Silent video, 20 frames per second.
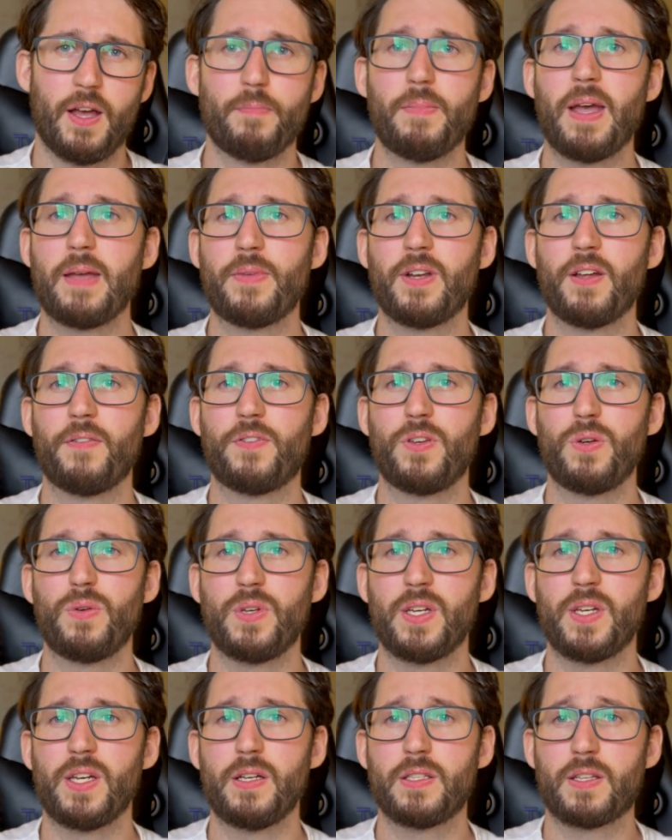Maybe in a few
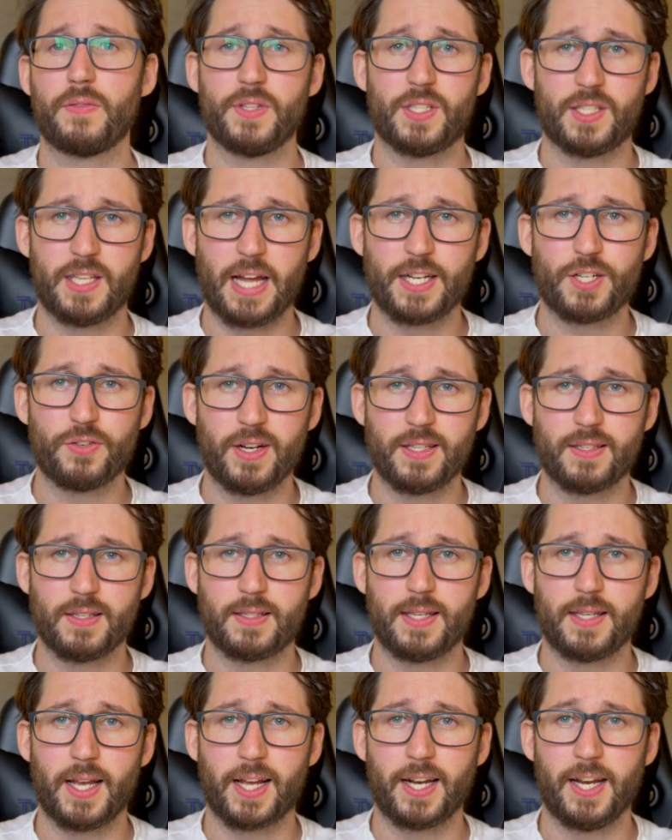years, if it saturates the
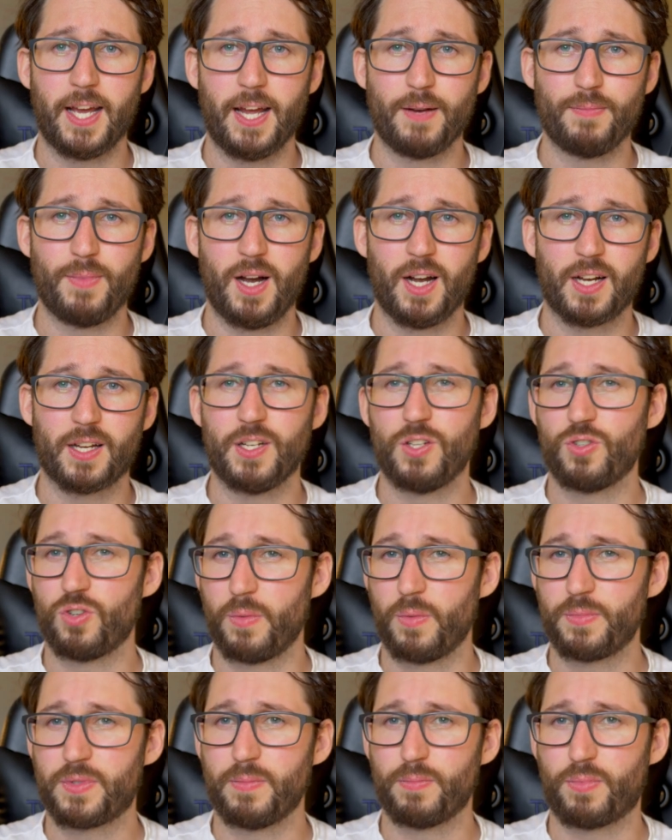second-hand market and
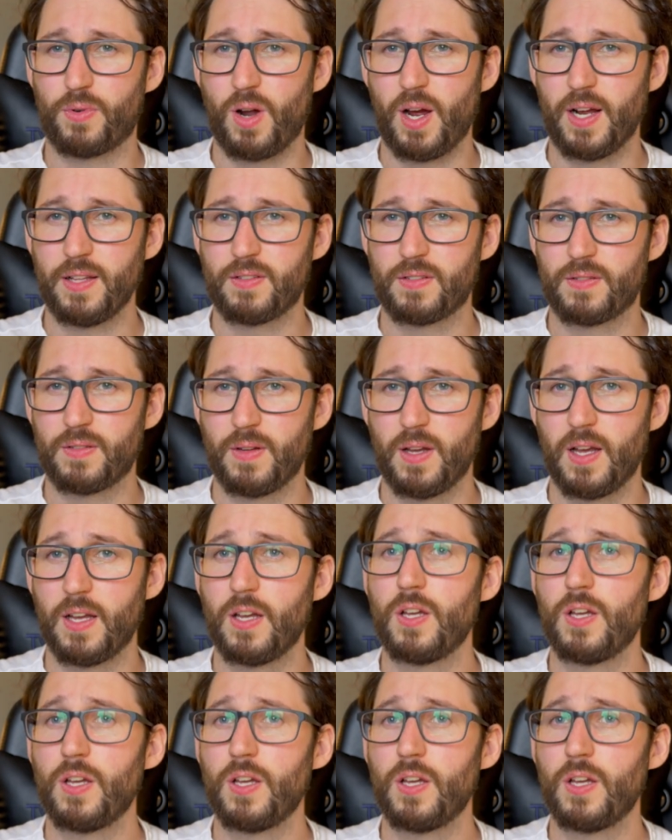drops in price,